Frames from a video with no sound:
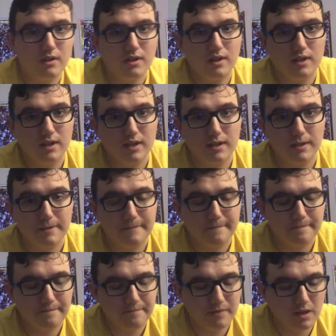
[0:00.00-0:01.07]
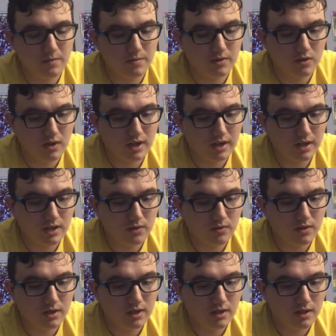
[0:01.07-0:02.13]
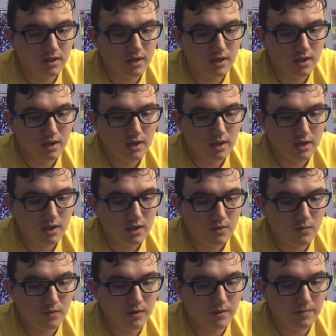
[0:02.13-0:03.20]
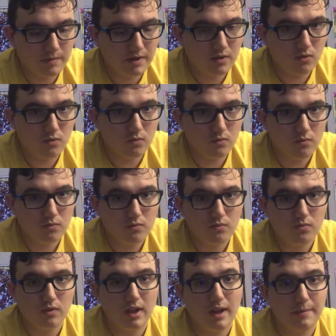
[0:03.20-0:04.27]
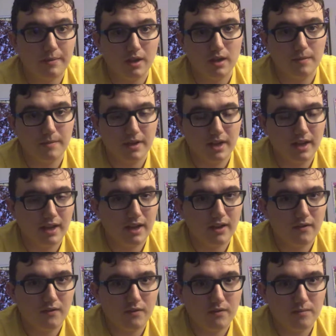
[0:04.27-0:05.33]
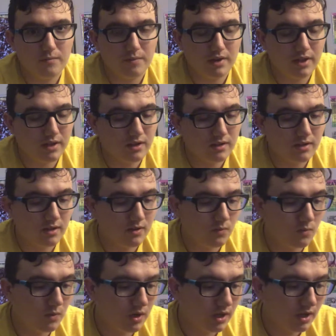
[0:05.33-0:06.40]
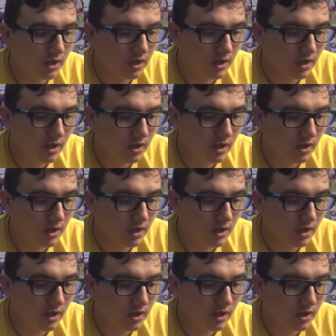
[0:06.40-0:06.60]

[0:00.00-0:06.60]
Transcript: I've been trying to use it with my new laptop that I have, but it just doesn't work.